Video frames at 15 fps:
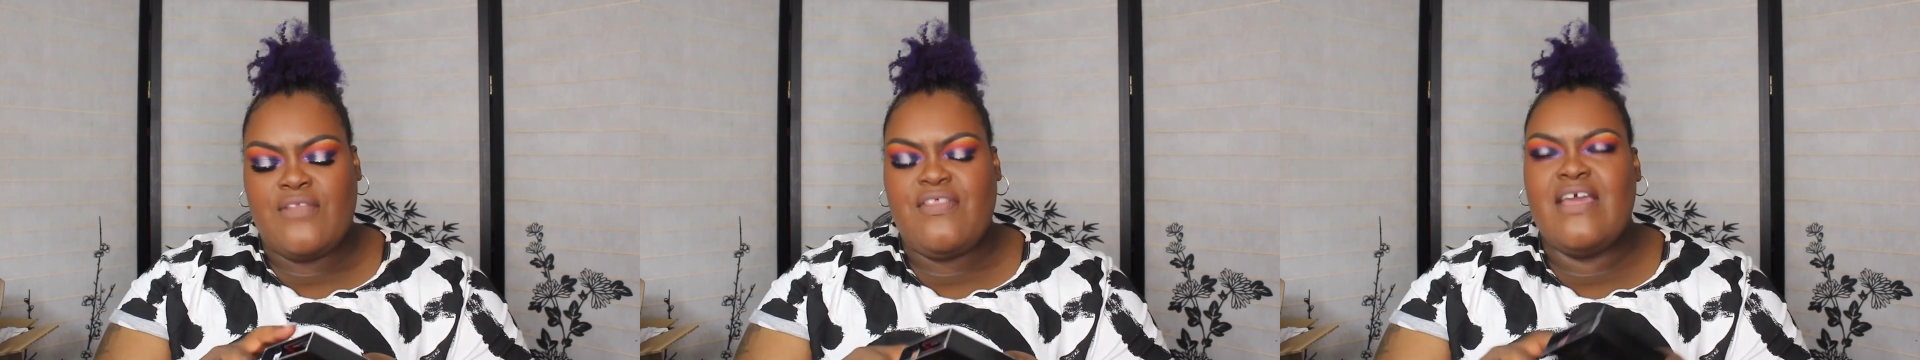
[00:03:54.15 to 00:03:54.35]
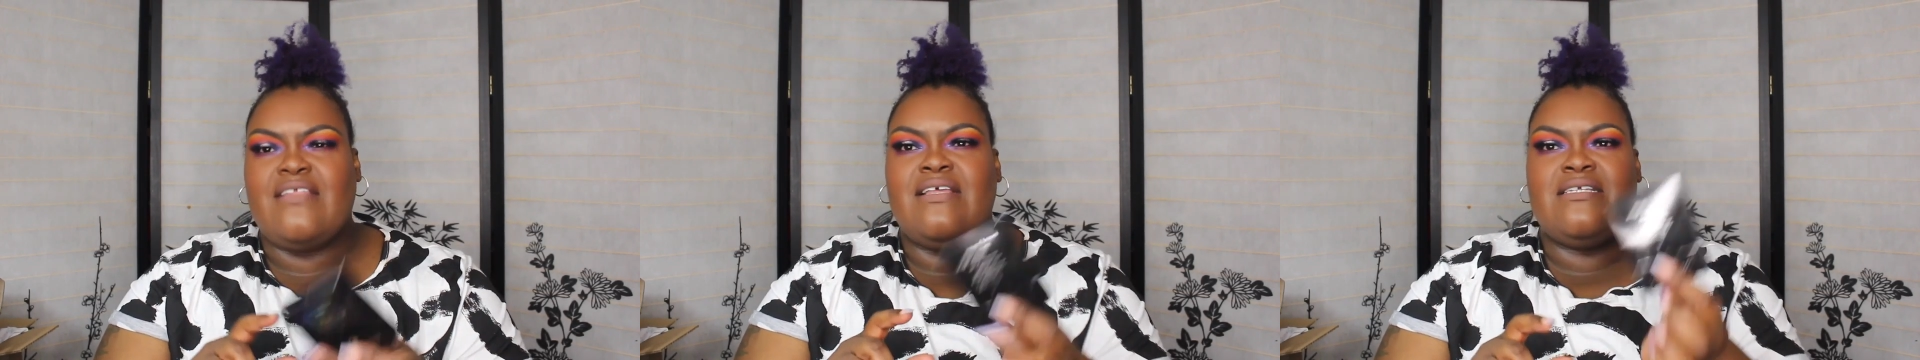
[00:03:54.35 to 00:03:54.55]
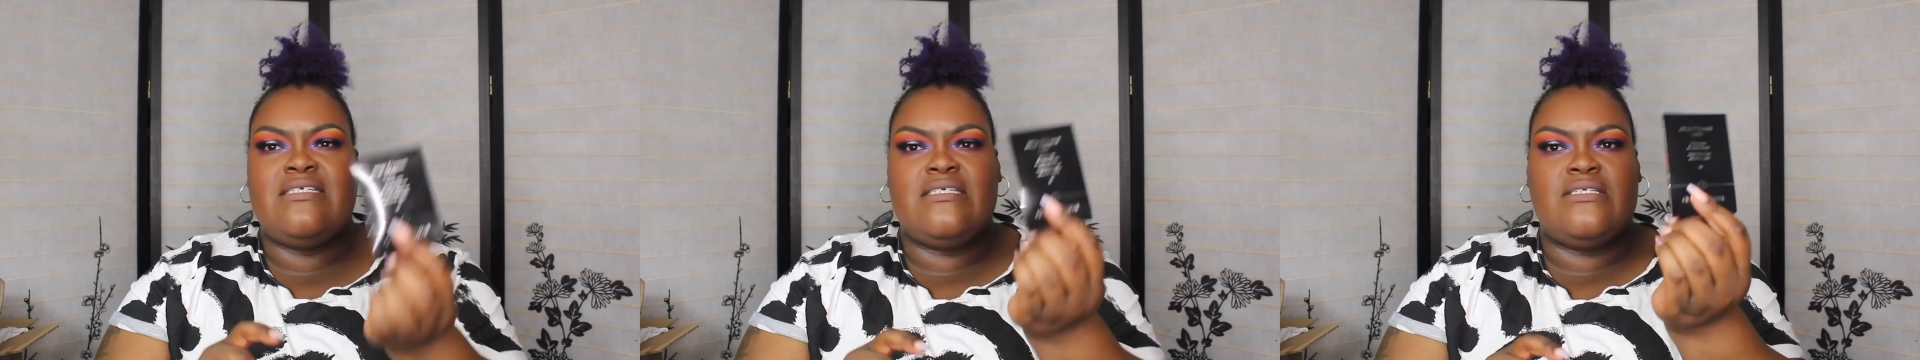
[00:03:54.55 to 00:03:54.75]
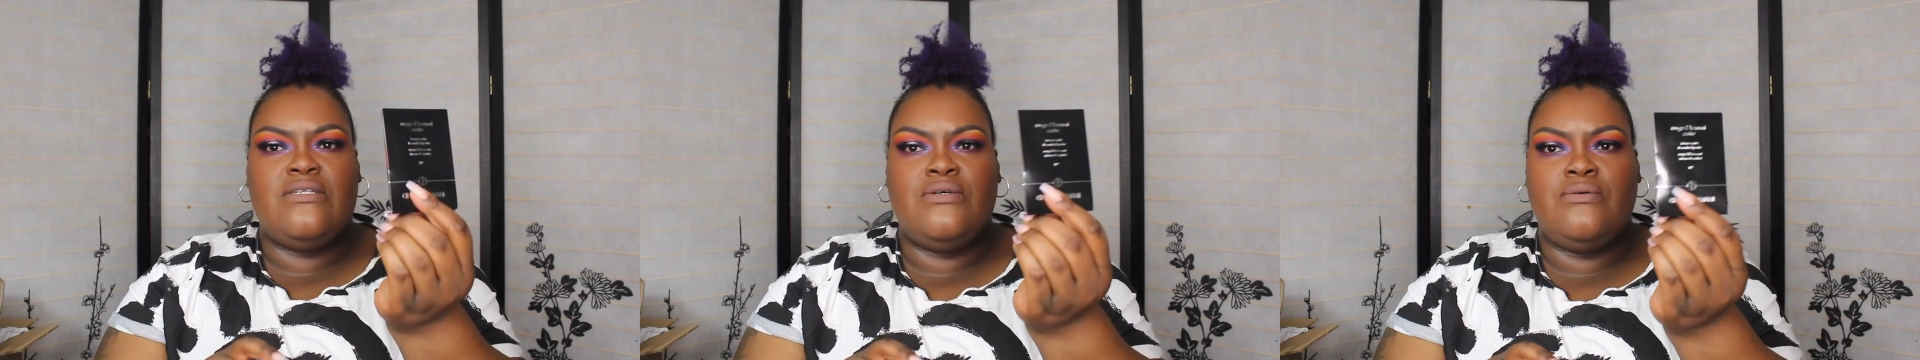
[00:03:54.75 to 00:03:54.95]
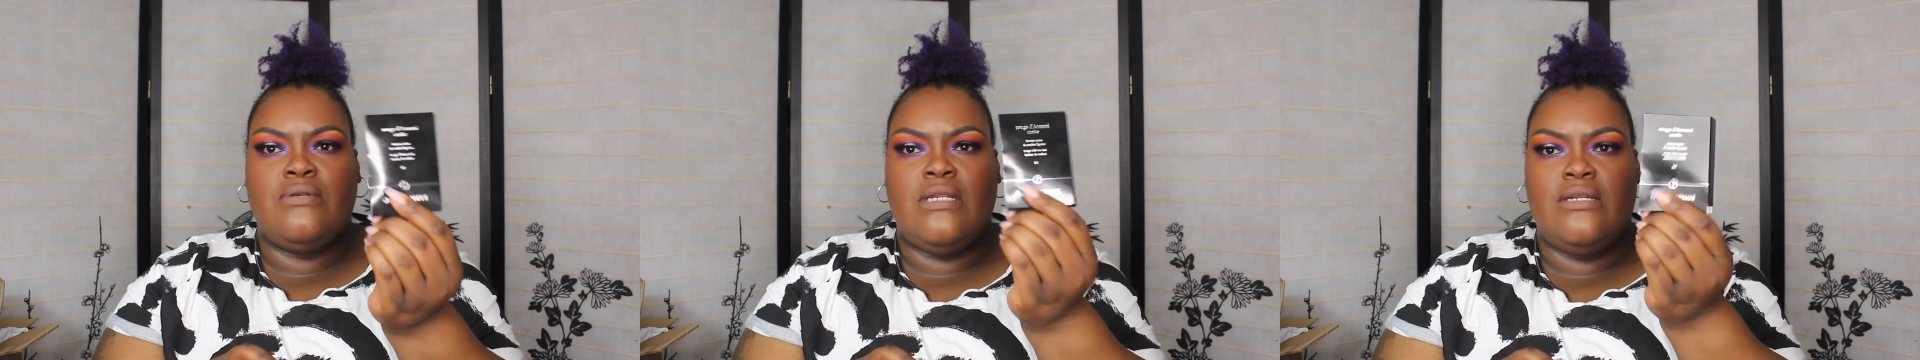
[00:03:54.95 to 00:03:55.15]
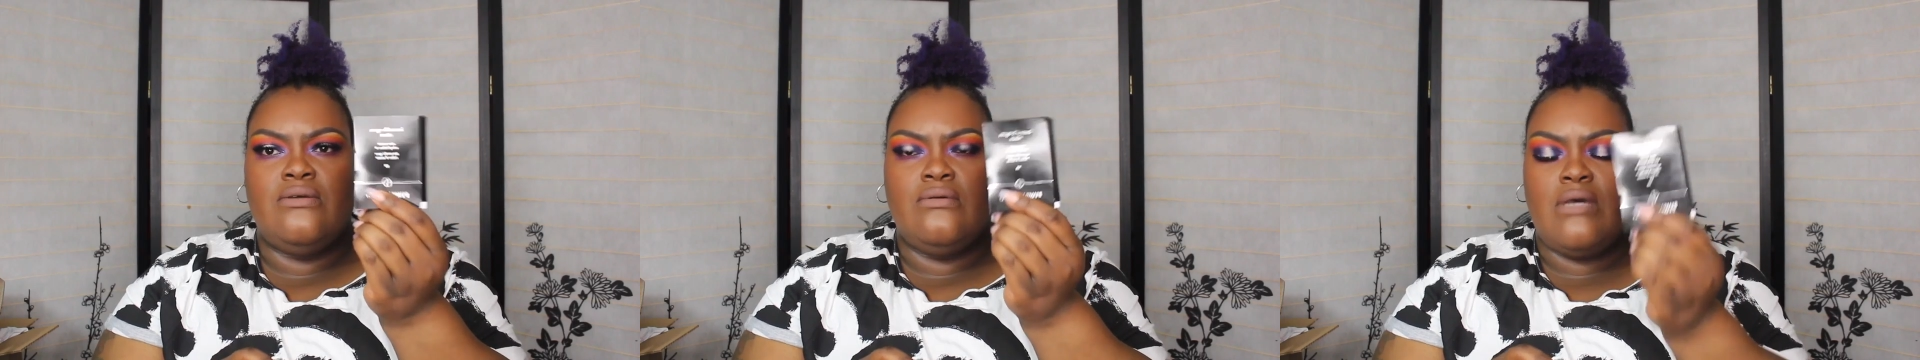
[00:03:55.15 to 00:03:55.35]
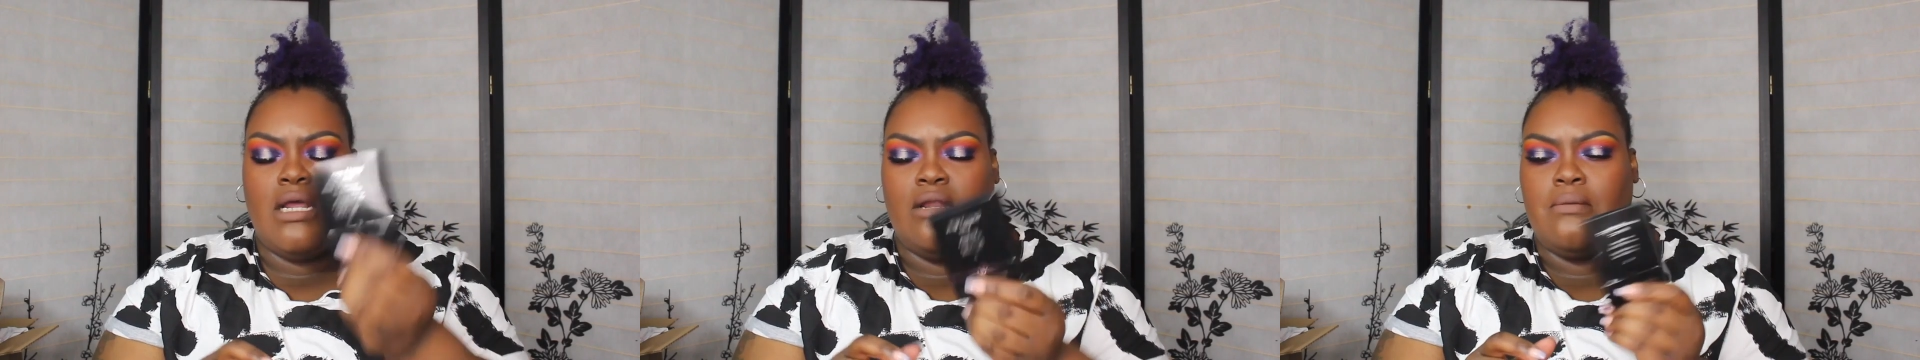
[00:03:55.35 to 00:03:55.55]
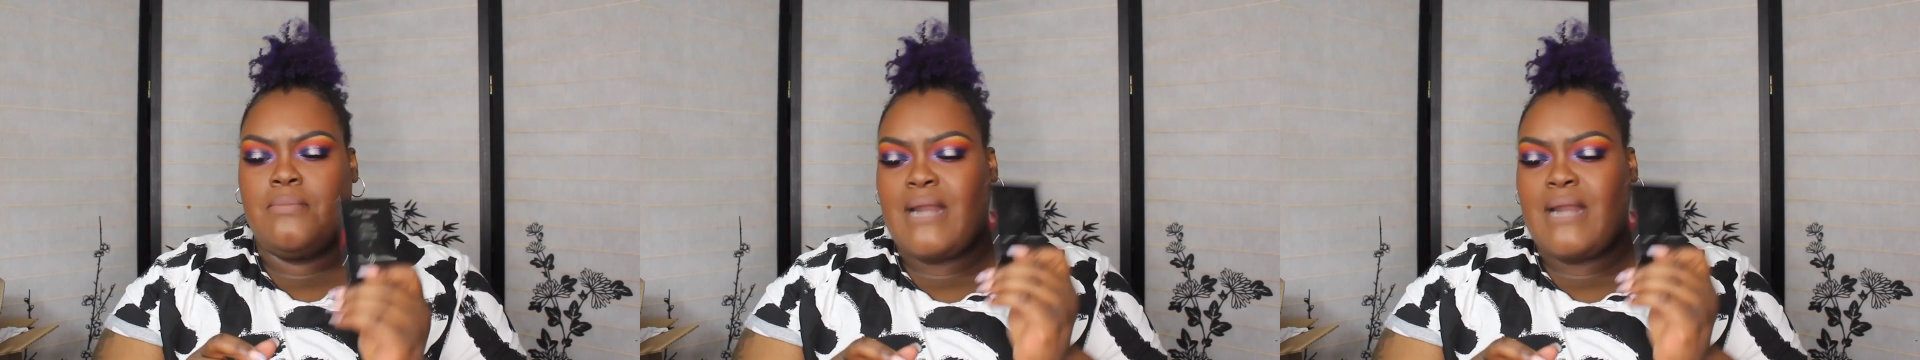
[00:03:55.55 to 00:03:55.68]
I think this is nude, a nude color.